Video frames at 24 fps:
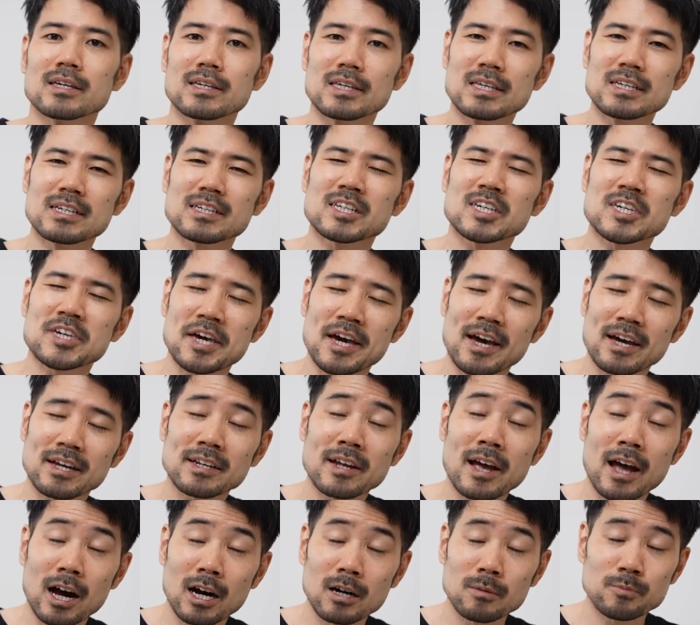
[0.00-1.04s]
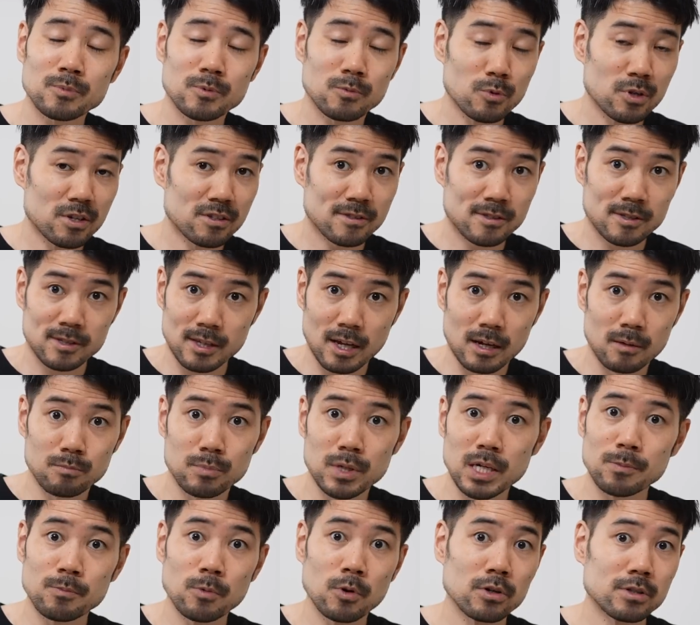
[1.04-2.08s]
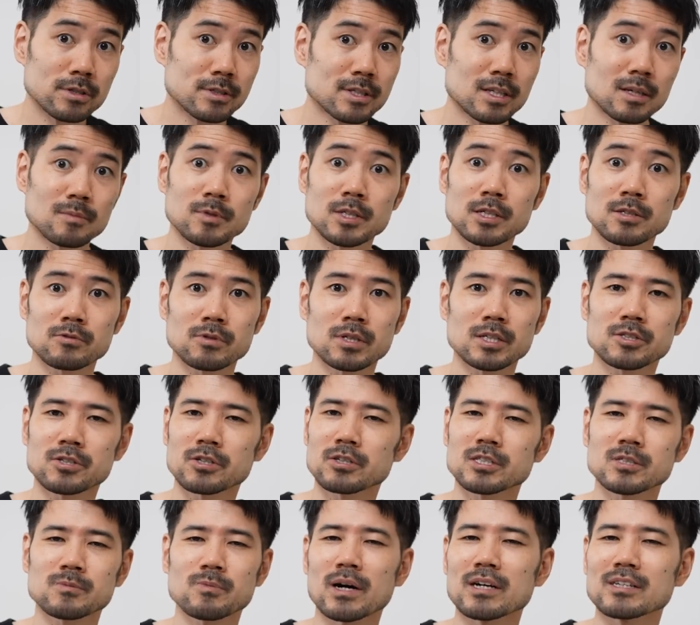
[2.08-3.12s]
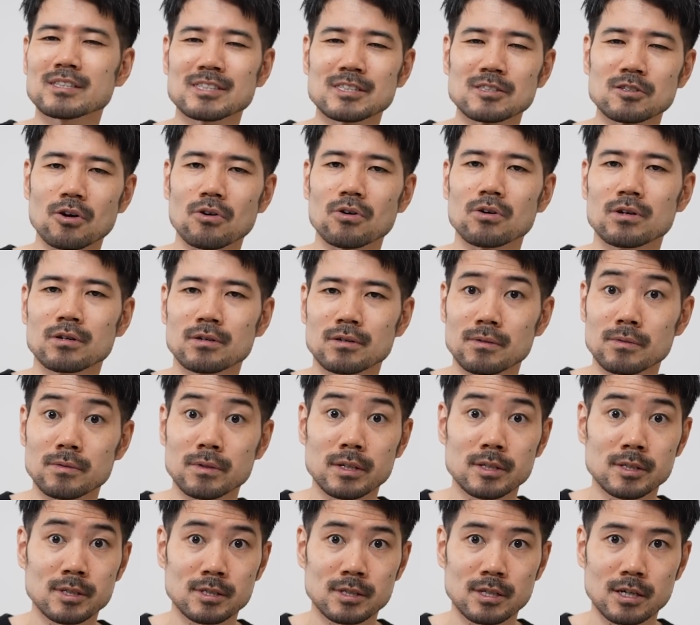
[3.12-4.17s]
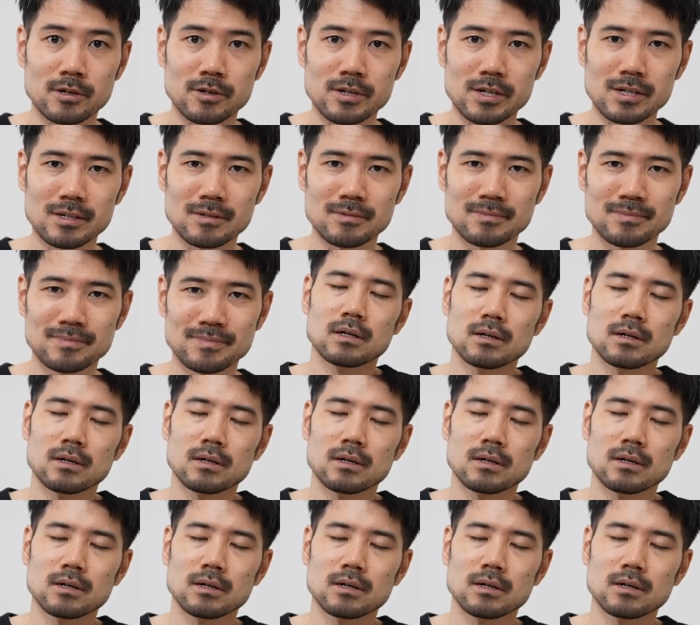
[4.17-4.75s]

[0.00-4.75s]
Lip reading: It can help with some people in some situations, but it's not necessary.